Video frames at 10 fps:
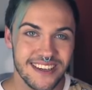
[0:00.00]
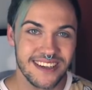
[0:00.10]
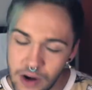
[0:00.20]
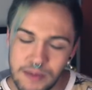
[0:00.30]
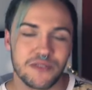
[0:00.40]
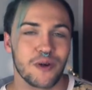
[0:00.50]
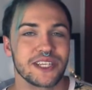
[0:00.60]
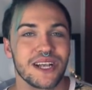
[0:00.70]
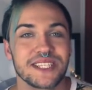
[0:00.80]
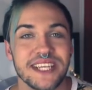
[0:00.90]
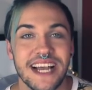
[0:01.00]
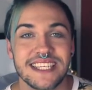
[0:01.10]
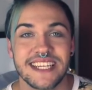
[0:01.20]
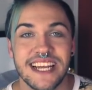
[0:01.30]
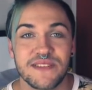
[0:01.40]
Thank you very much for watching. I'll see you
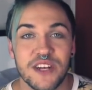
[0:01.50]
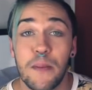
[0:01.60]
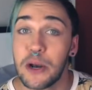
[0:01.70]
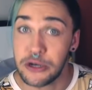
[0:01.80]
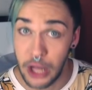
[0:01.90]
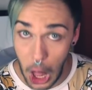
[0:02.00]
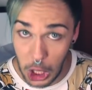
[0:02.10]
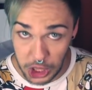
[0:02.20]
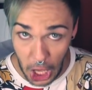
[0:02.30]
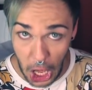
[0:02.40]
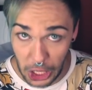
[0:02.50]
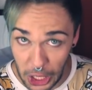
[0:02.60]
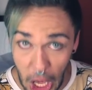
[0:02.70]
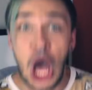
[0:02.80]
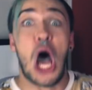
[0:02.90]
guys in the next video, but until
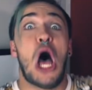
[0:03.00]
then,